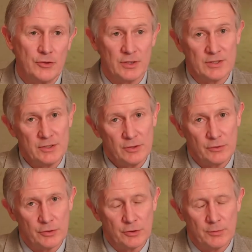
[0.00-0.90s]
you can still
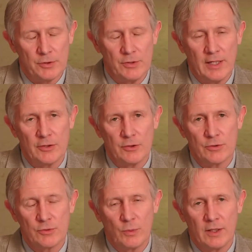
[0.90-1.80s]
do but you can't do
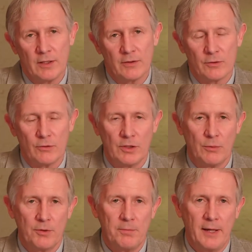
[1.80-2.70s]
as well, or only
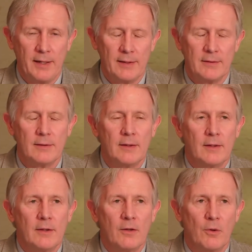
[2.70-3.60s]
with pain
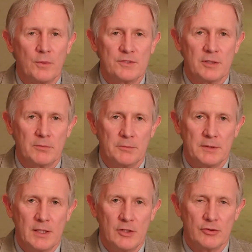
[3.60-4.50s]
or with some
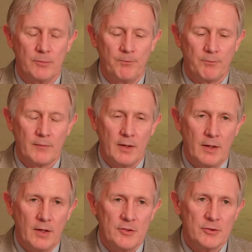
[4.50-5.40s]
limitation?
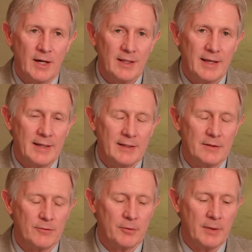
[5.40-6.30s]
So I like
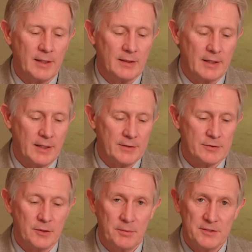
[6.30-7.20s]
it for my
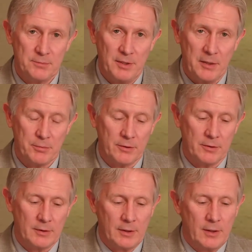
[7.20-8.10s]
clients on a piece of paper
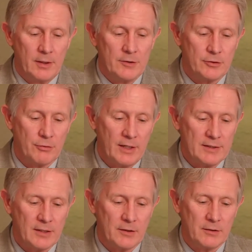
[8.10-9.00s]
to write
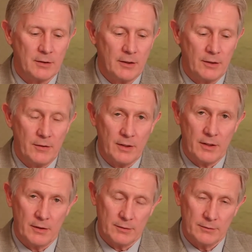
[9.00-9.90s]
down on
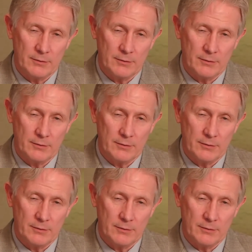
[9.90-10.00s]
there